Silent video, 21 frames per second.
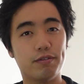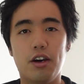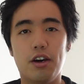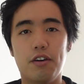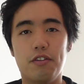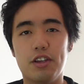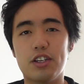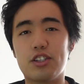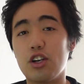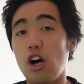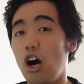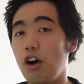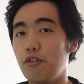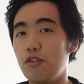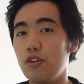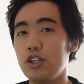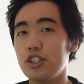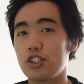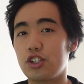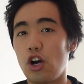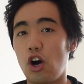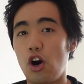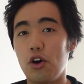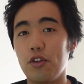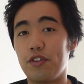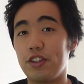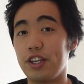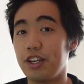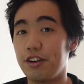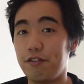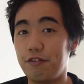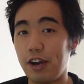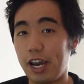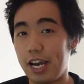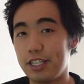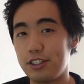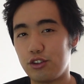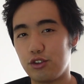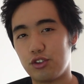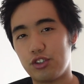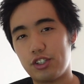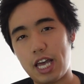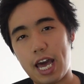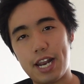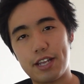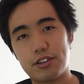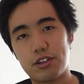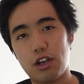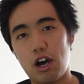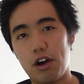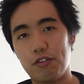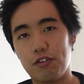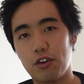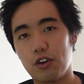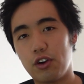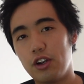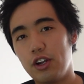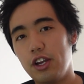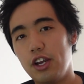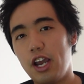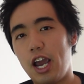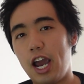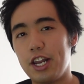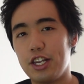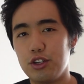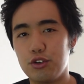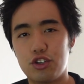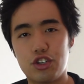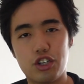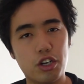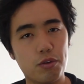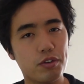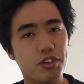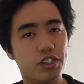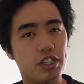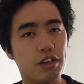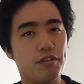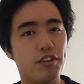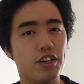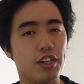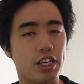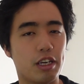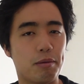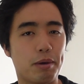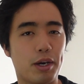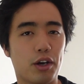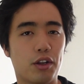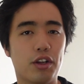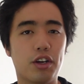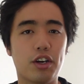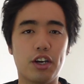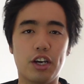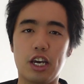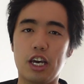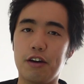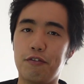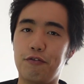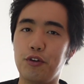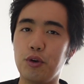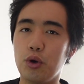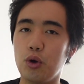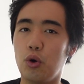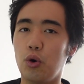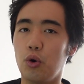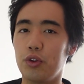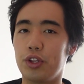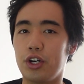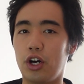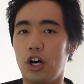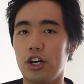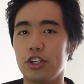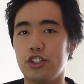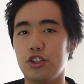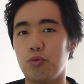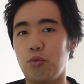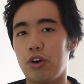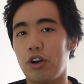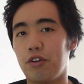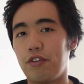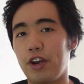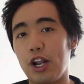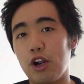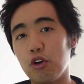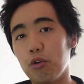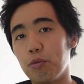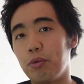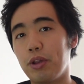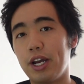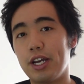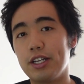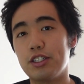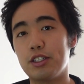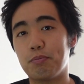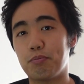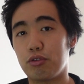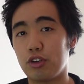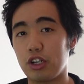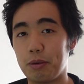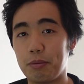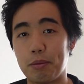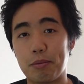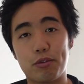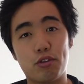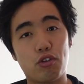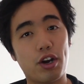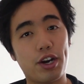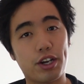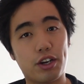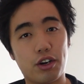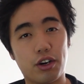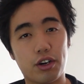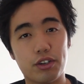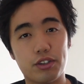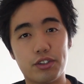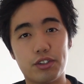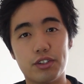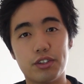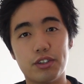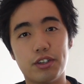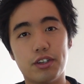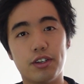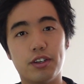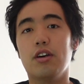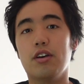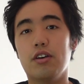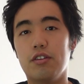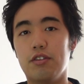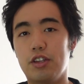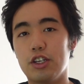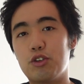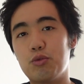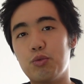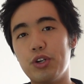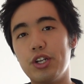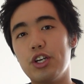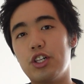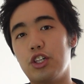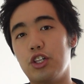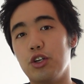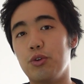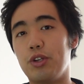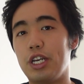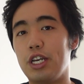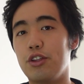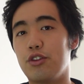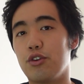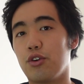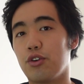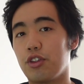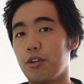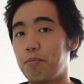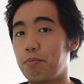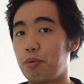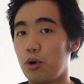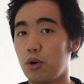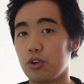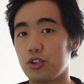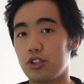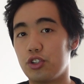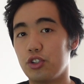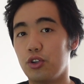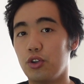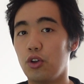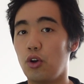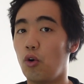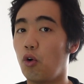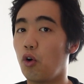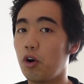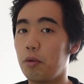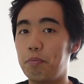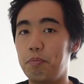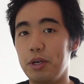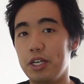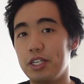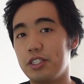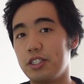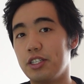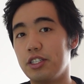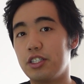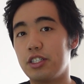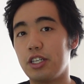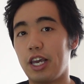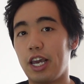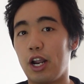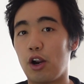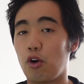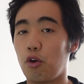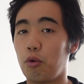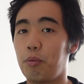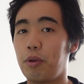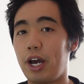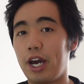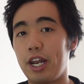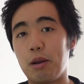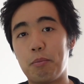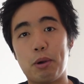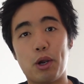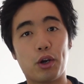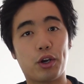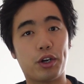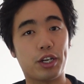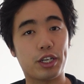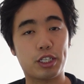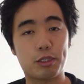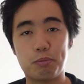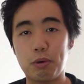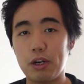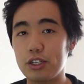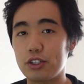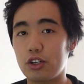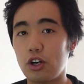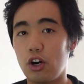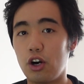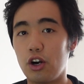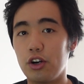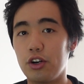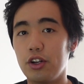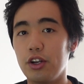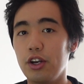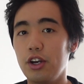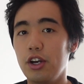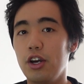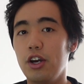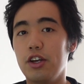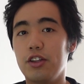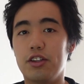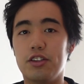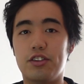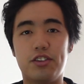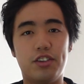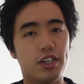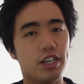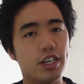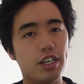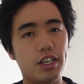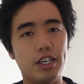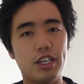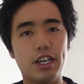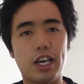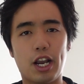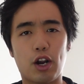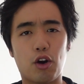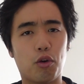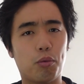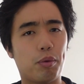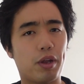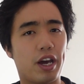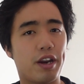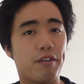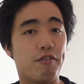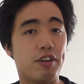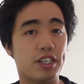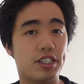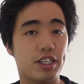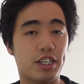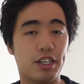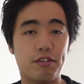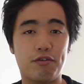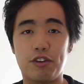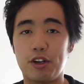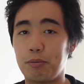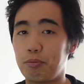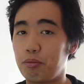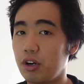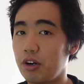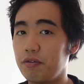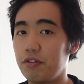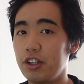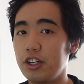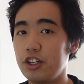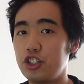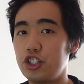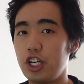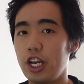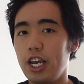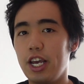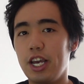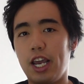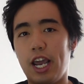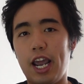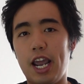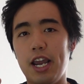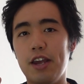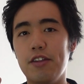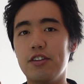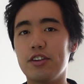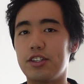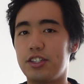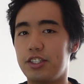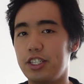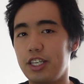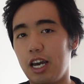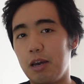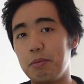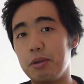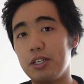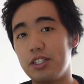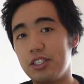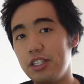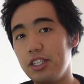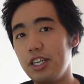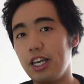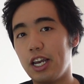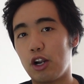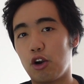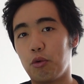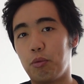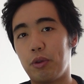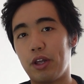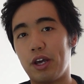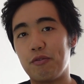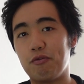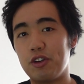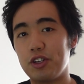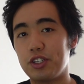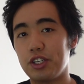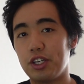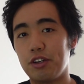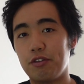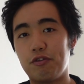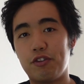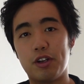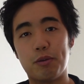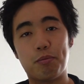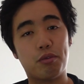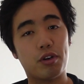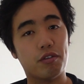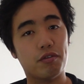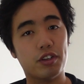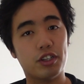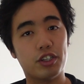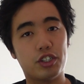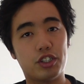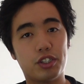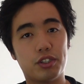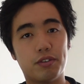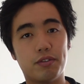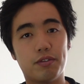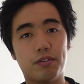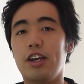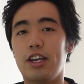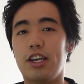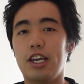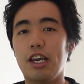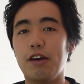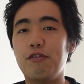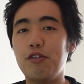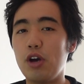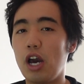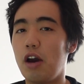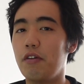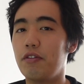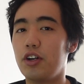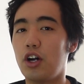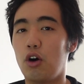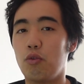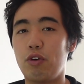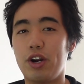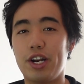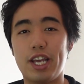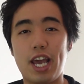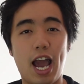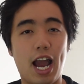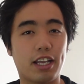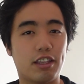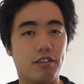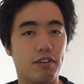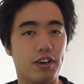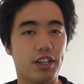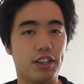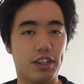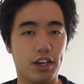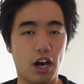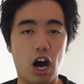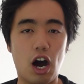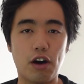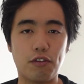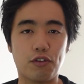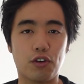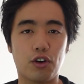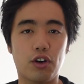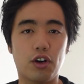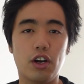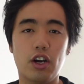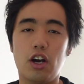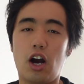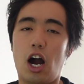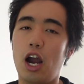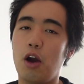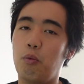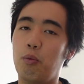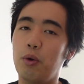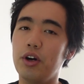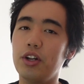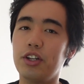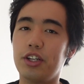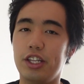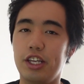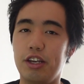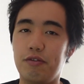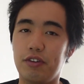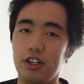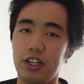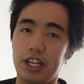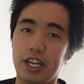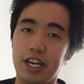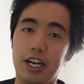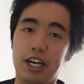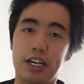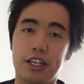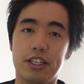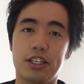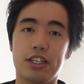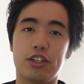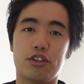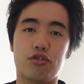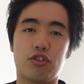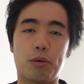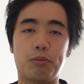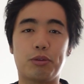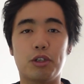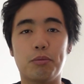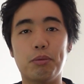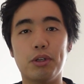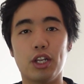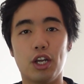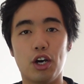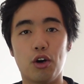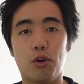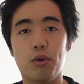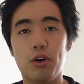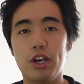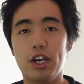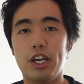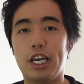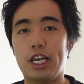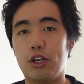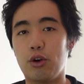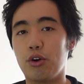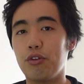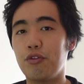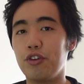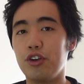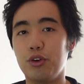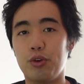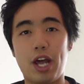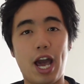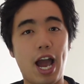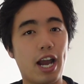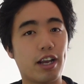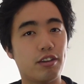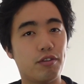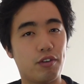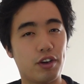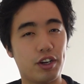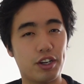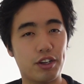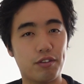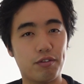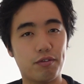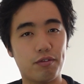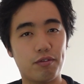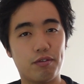This offer is called the Advance Your Status offer, and you should have received an email if you are holding on to one of Aeroplan's premium credit cards. This would include either the personal or business Aeroplan American Express card, the TD Aeroplan Visa Infinite Privilege, and the CIBC Aeroplan Visa Infinite Privilege. If you haven't already activated the offer, I will leave a link in the description below in order for you to activate it.